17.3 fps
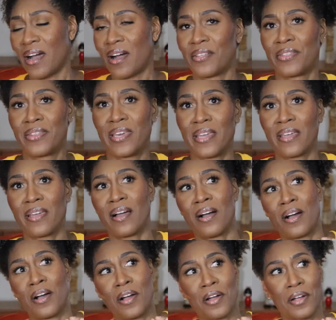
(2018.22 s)
they
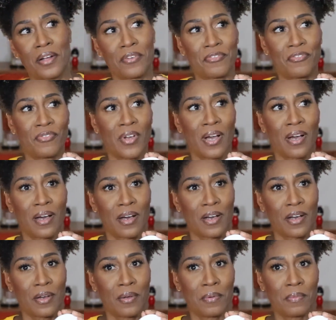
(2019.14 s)

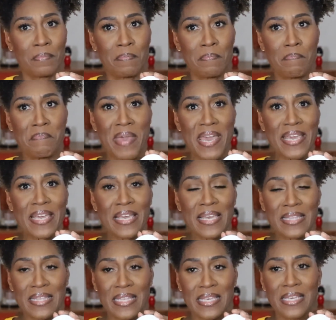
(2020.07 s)
are
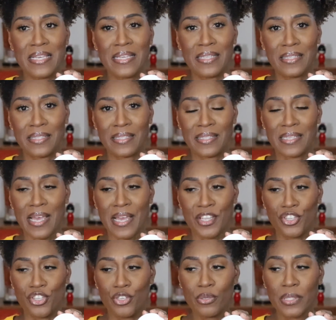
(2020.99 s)
making these
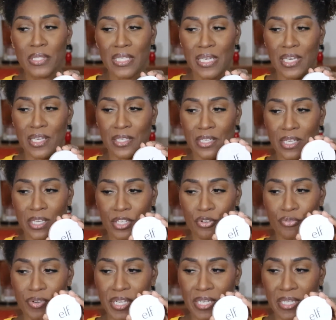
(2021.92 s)
and using
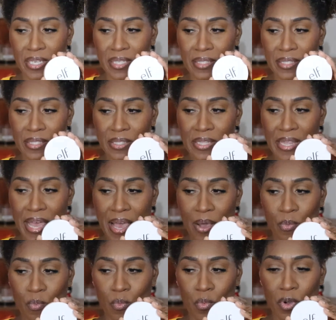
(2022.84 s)
ingredients
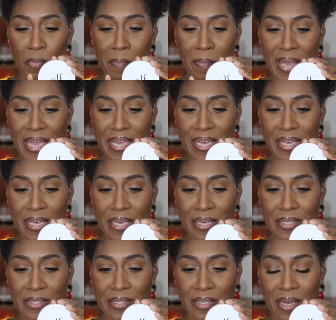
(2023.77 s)
that will make
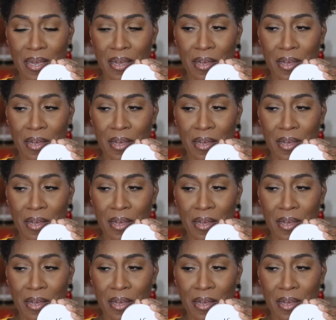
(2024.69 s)
it